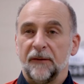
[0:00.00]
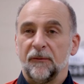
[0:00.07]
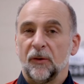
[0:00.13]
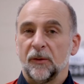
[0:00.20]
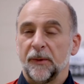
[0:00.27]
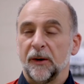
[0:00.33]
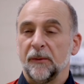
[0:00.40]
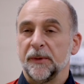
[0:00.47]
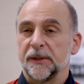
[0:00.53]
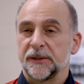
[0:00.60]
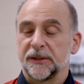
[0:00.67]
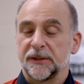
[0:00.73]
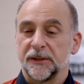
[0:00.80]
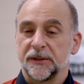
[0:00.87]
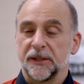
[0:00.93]
I've owned my own
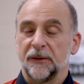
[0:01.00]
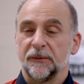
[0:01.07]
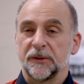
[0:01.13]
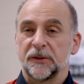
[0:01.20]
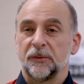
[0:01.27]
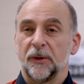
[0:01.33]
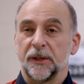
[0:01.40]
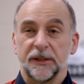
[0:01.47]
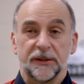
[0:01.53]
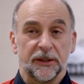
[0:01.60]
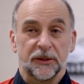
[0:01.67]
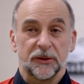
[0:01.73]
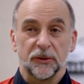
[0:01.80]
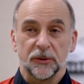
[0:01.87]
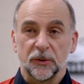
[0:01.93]
business since I was
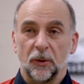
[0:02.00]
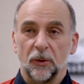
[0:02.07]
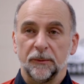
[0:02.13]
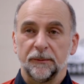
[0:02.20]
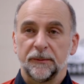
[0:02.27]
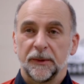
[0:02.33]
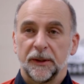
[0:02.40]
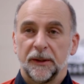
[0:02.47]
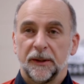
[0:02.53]
26 years old.